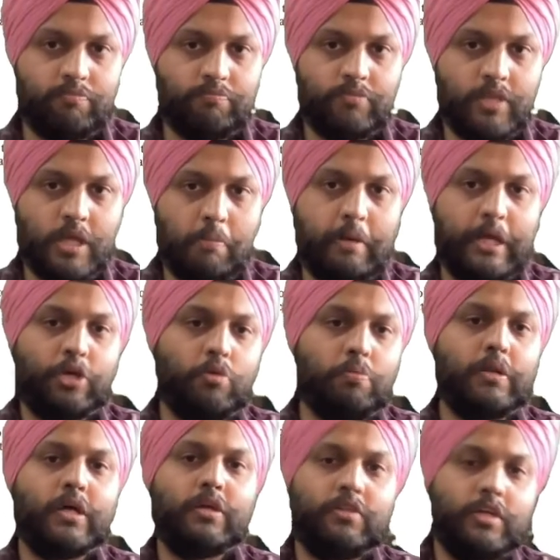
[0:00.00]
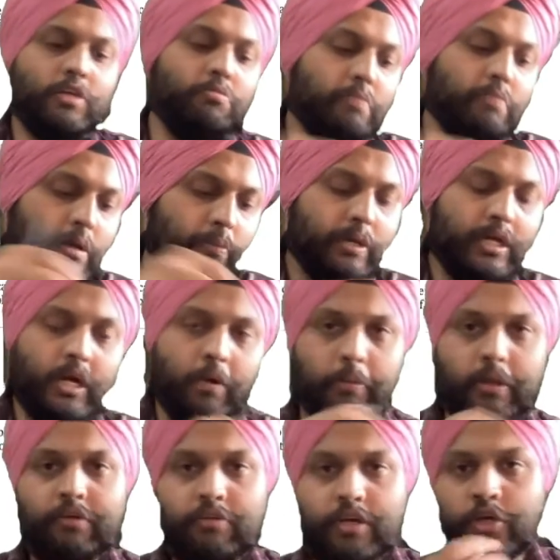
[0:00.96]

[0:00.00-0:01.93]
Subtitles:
some microplastics may be coming